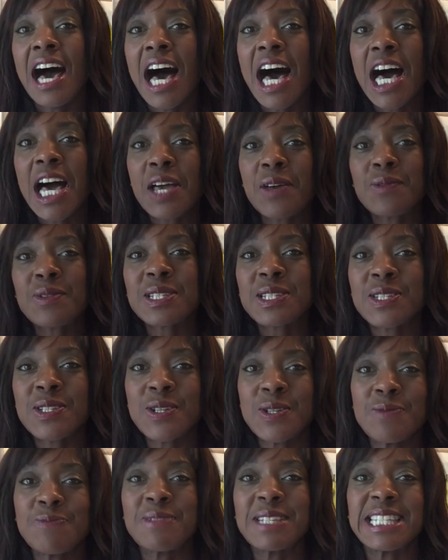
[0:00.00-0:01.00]
I will
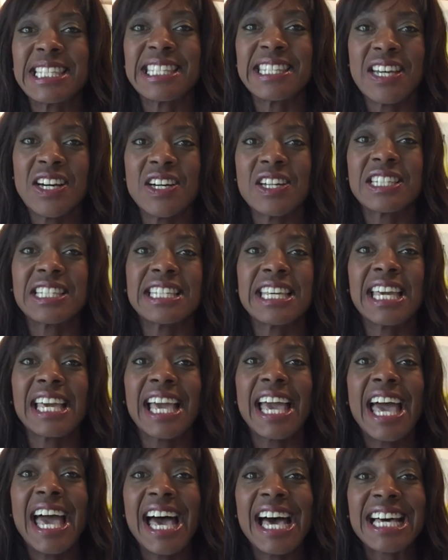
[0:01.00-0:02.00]
soon be
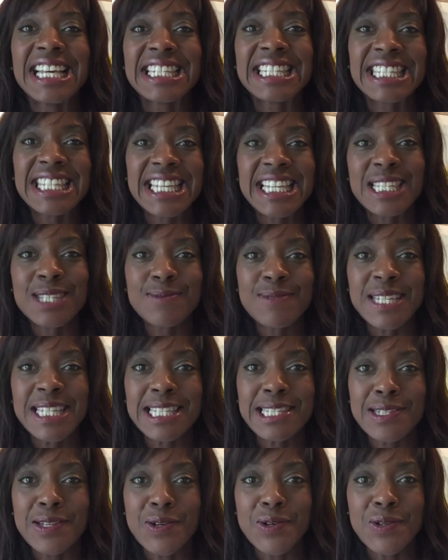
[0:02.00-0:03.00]
starting a 6
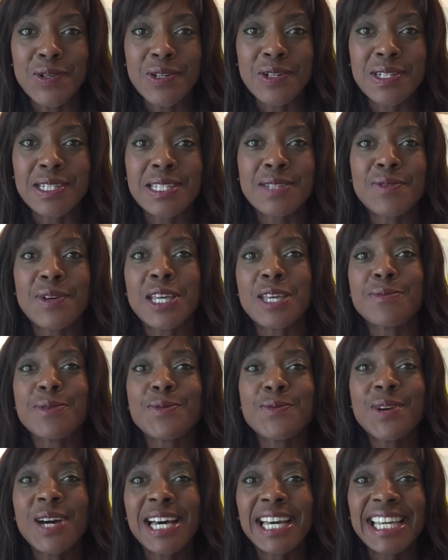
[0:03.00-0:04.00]
weeks course where you'll be
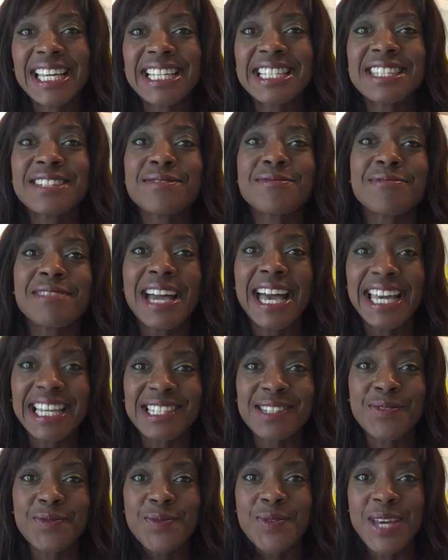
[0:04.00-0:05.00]
working
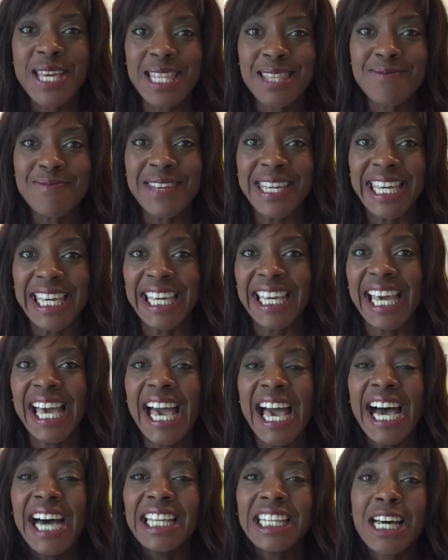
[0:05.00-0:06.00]
direct with me
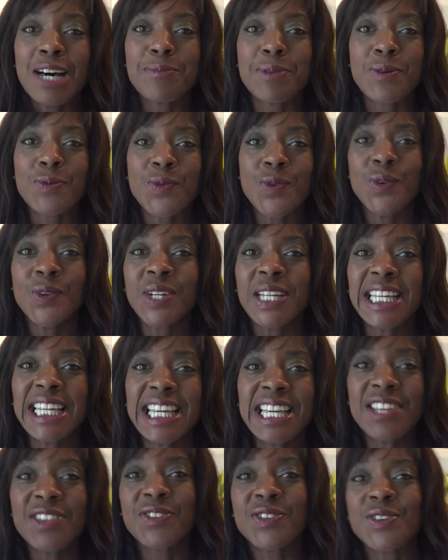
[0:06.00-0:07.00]
and I'll be walking
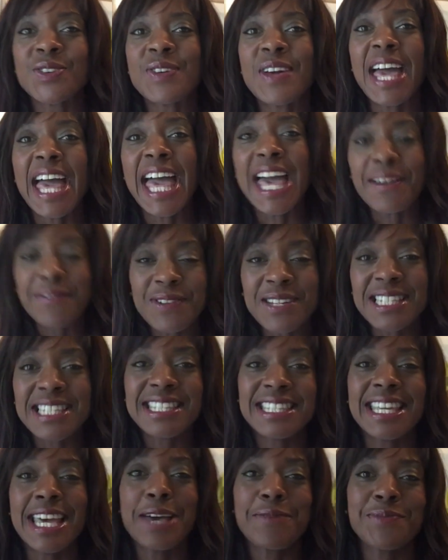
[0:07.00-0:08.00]
you through every
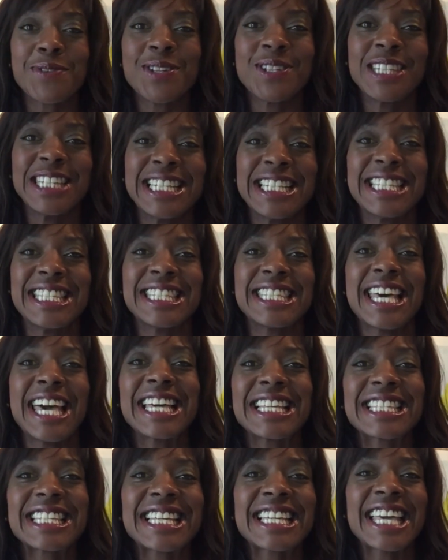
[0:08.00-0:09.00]
step you need to
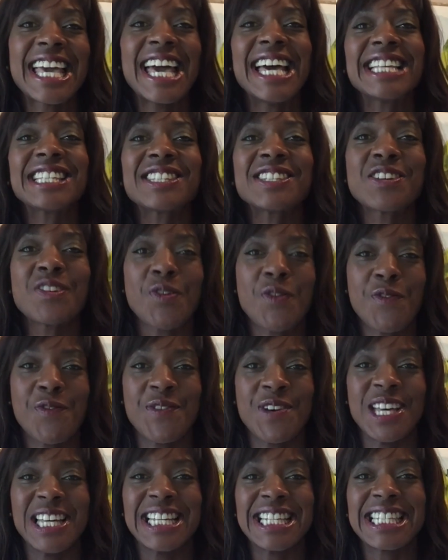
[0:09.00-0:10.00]
take to get your
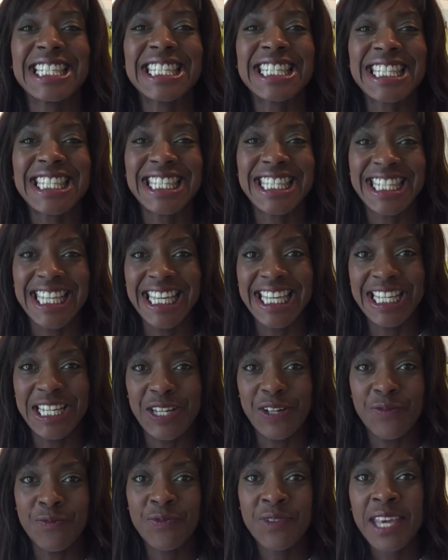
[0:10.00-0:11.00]
first
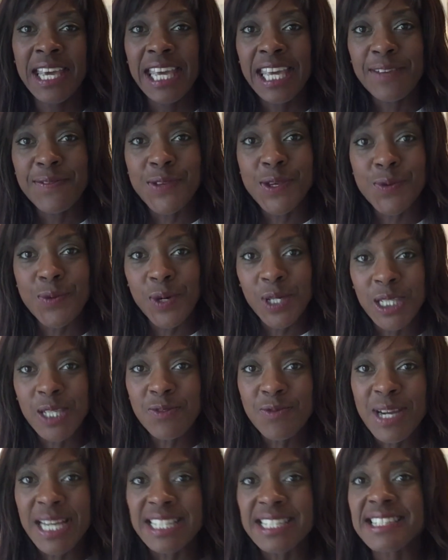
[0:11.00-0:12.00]
deal. If you want to
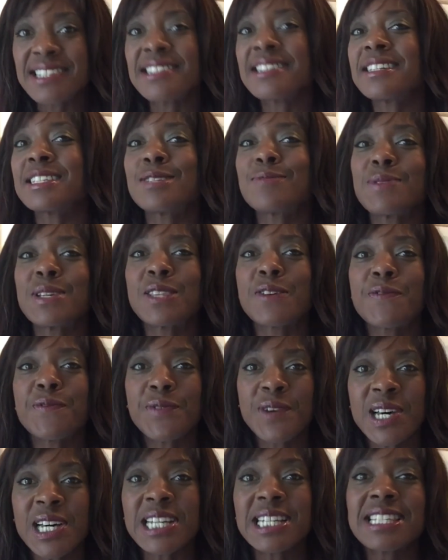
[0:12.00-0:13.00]
register to be the
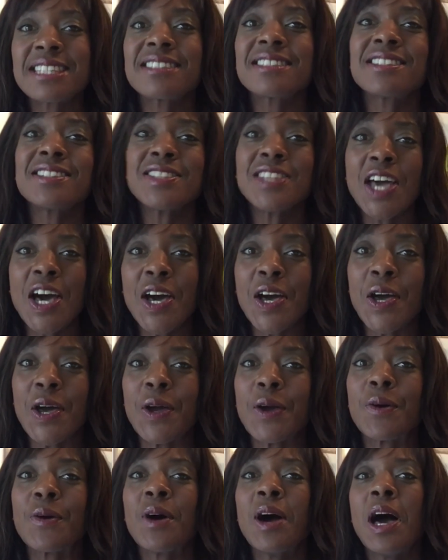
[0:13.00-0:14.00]
first to
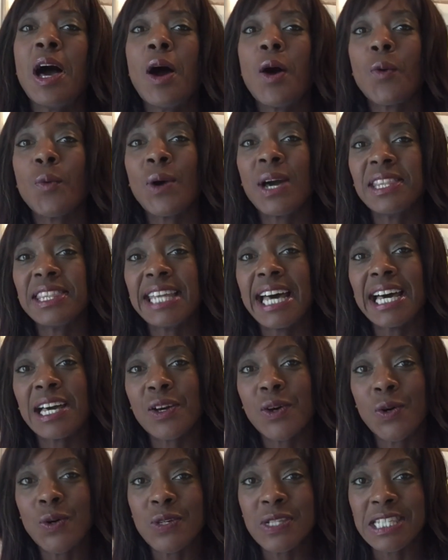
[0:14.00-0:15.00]
know when
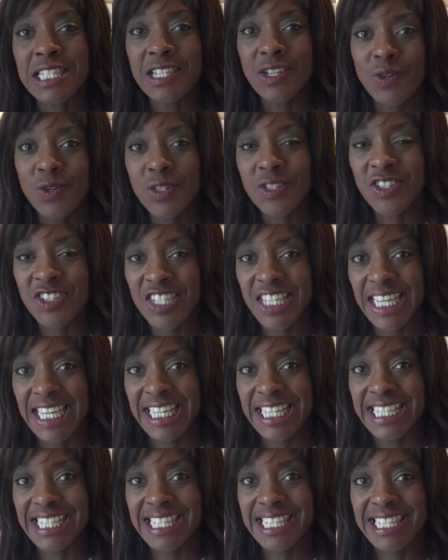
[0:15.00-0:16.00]
that course
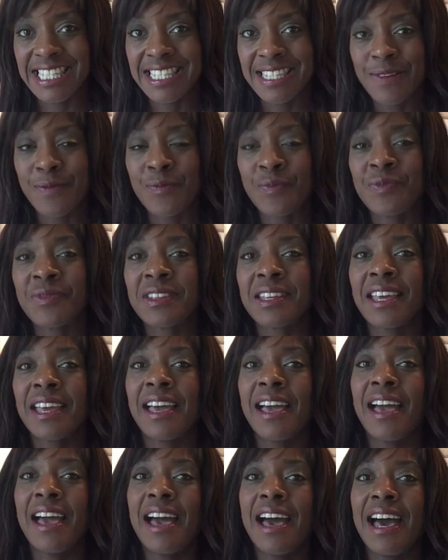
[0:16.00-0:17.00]
launches,
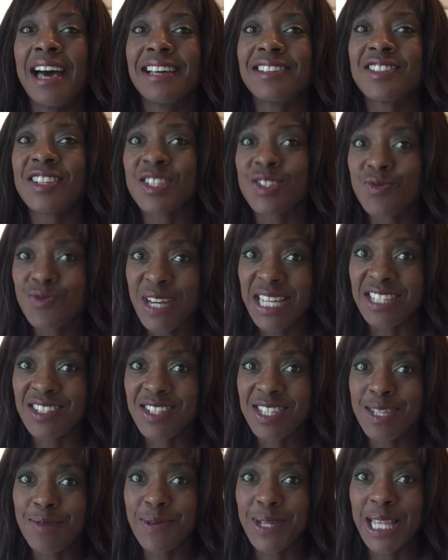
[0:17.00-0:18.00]
just
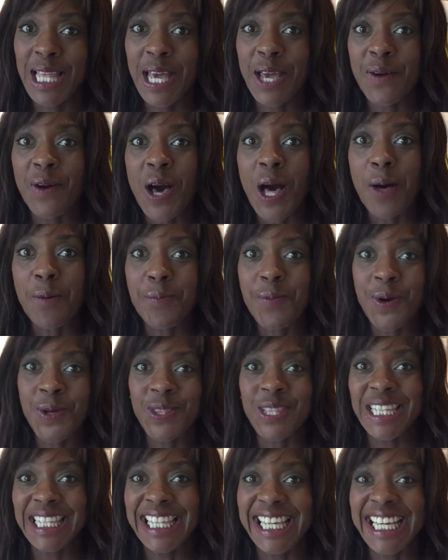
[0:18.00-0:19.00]
register below. I'll
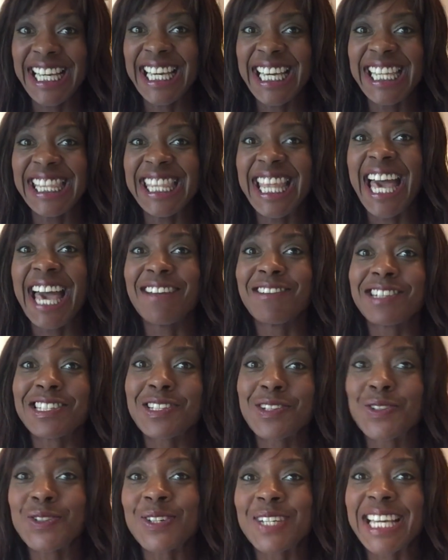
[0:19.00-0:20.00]
put the link in there. It's
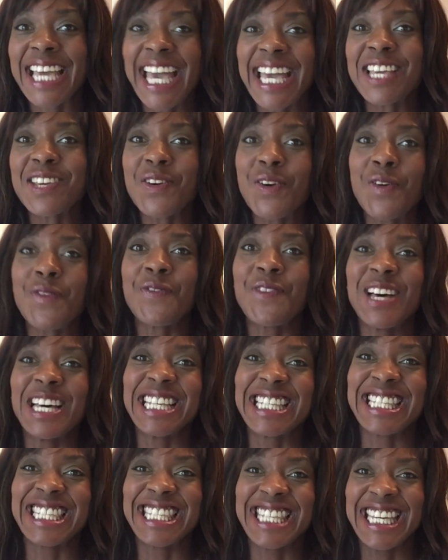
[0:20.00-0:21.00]
called Get Your
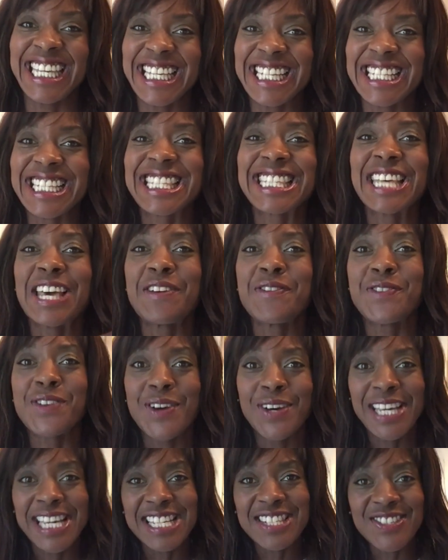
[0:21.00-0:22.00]
First Deal. So if
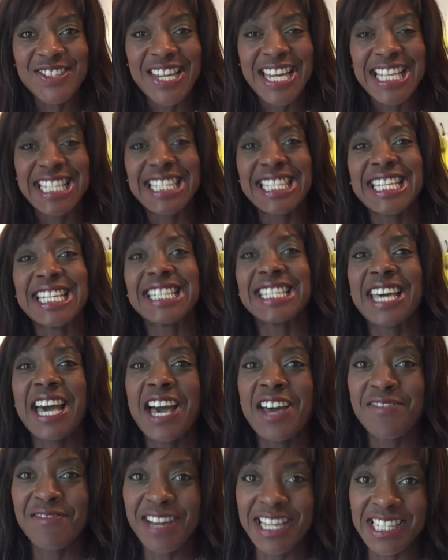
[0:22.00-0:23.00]
you're interested,
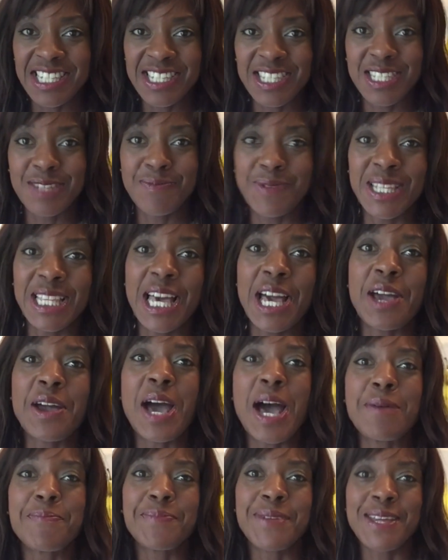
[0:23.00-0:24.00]
register below
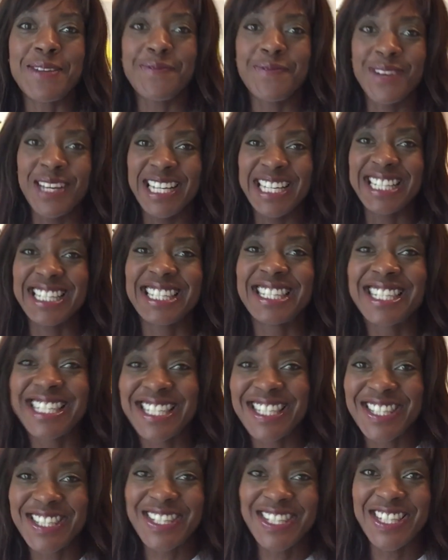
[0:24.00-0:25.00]
and be
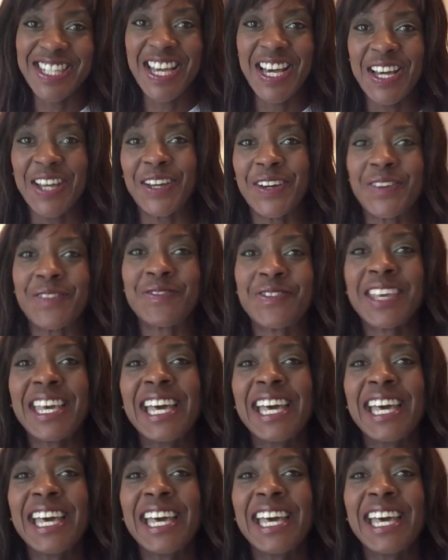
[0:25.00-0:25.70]
first to know.